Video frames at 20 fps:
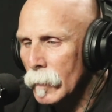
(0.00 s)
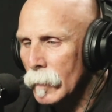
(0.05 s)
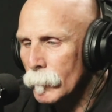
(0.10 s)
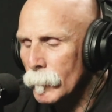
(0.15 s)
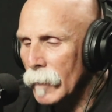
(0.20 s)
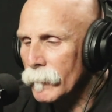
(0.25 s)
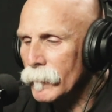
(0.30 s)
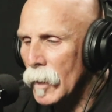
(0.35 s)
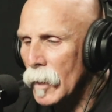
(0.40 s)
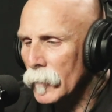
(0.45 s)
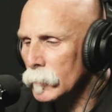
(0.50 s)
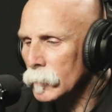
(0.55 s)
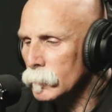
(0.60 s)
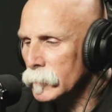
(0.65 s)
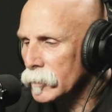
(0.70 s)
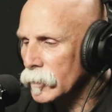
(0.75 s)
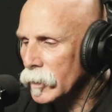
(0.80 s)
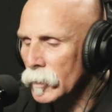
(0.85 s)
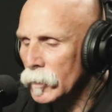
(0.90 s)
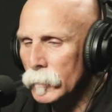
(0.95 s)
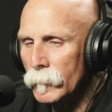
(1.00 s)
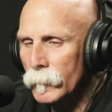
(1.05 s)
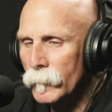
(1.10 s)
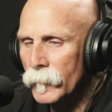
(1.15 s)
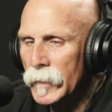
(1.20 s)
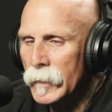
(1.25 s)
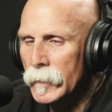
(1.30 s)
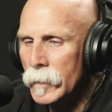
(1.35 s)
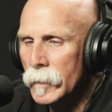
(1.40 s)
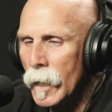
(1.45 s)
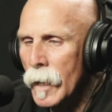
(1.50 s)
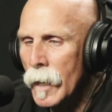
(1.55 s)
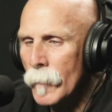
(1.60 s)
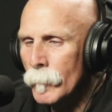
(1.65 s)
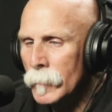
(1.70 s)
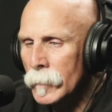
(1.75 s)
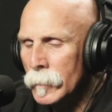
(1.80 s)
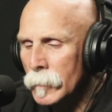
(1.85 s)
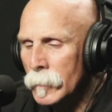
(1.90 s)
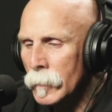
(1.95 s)
My father was killed in Vietnam.
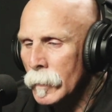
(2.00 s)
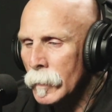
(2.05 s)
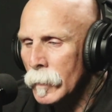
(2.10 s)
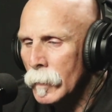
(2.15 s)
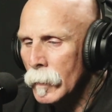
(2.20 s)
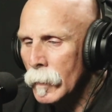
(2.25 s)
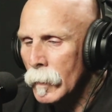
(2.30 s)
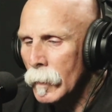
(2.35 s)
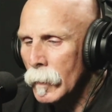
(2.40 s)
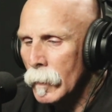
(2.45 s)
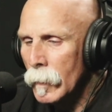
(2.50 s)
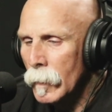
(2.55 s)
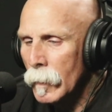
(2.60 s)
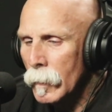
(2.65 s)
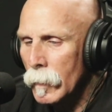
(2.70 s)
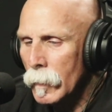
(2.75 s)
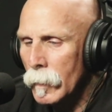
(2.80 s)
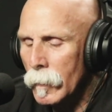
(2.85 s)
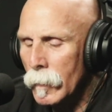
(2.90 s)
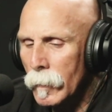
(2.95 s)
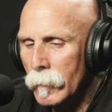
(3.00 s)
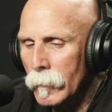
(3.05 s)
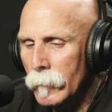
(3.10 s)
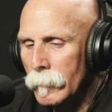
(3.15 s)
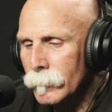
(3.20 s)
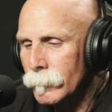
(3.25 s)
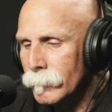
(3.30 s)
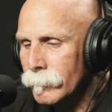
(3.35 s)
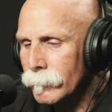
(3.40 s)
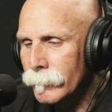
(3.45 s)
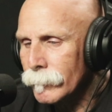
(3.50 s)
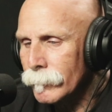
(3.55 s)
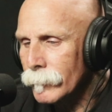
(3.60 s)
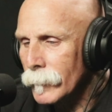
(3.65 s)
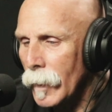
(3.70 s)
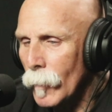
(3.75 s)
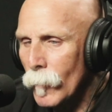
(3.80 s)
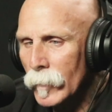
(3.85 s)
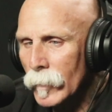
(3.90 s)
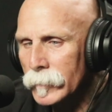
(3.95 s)
I
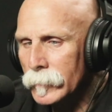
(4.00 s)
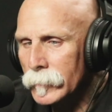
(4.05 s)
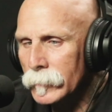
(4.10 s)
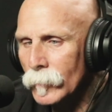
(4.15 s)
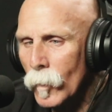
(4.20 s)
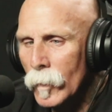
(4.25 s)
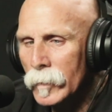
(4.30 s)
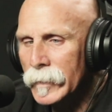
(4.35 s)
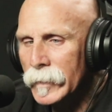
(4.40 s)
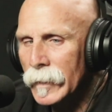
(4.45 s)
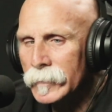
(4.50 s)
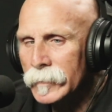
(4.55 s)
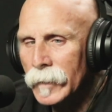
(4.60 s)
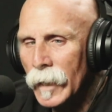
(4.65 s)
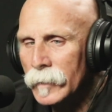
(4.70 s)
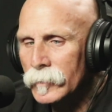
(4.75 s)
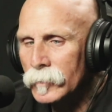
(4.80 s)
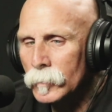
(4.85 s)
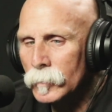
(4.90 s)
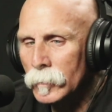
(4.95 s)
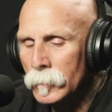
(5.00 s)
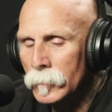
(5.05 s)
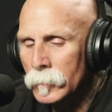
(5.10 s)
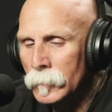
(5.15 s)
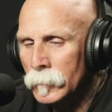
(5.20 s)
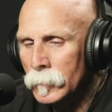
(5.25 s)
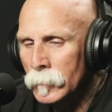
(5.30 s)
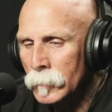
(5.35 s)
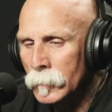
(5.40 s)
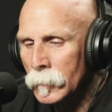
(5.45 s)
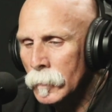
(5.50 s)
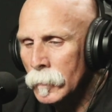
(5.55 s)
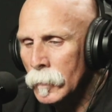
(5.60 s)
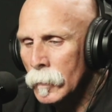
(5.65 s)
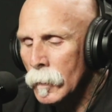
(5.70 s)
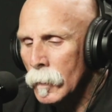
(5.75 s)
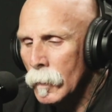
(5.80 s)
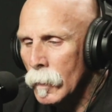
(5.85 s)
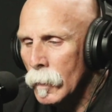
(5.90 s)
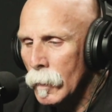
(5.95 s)
went to Cortez High School.
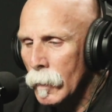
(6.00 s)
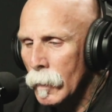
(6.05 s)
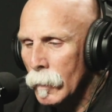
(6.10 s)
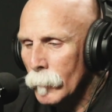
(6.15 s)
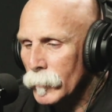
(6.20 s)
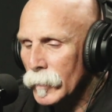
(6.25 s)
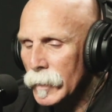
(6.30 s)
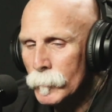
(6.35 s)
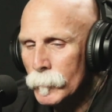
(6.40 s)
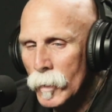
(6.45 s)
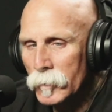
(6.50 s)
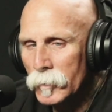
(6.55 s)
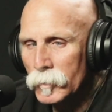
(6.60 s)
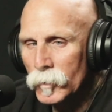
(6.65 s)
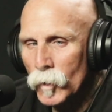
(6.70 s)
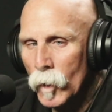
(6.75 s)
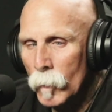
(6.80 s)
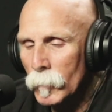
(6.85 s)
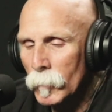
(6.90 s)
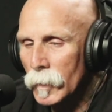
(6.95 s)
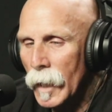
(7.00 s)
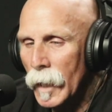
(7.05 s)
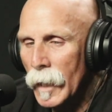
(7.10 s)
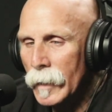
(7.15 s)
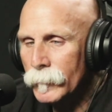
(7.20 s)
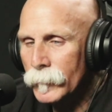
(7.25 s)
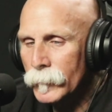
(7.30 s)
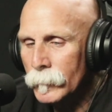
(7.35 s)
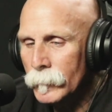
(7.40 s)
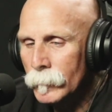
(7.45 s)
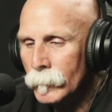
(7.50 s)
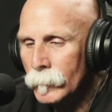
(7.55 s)
Pretty much a normal life.